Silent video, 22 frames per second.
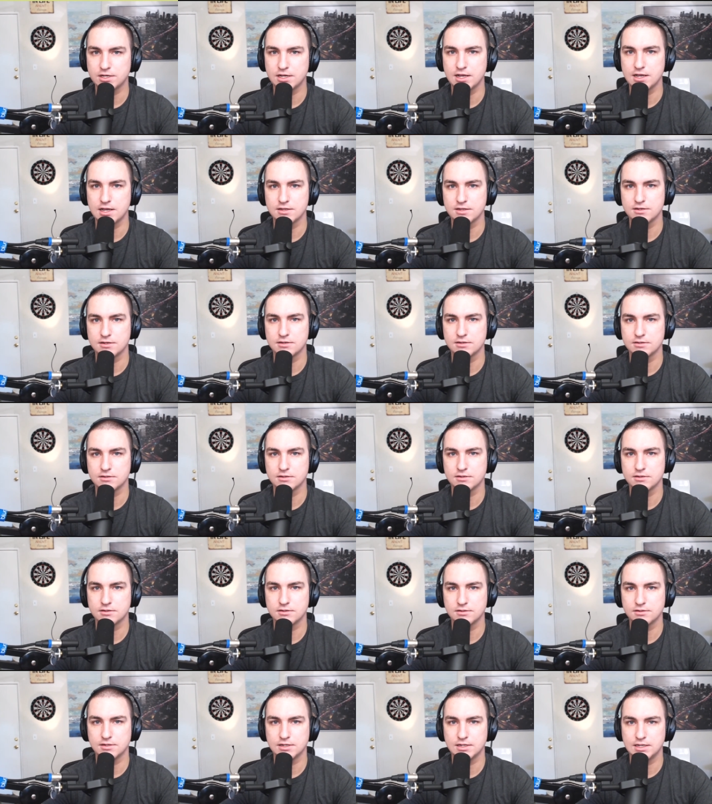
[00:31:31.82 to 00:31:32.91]
Cut,
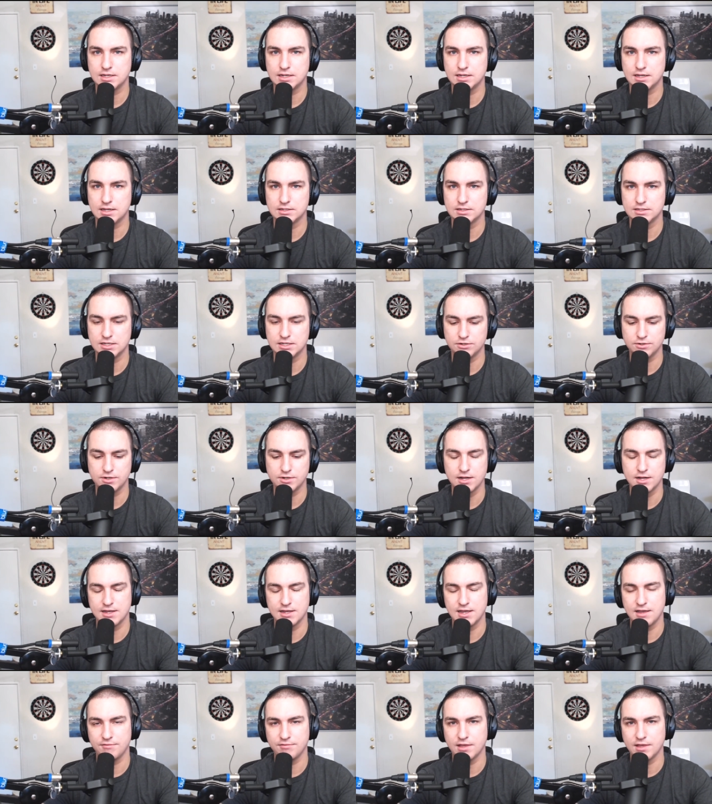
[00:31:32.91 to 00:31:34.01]
and it'll kind
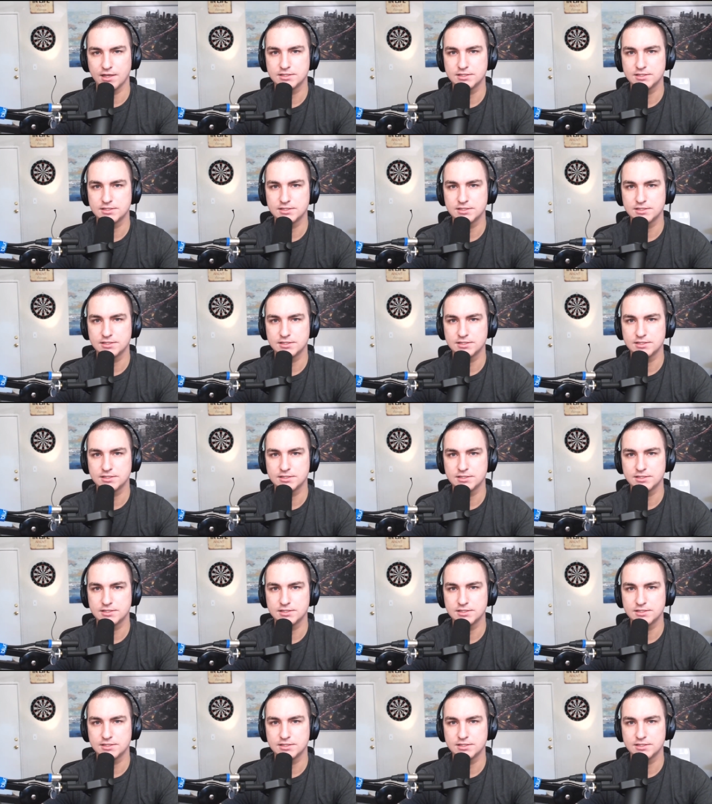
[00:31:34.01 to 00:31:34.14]
of have that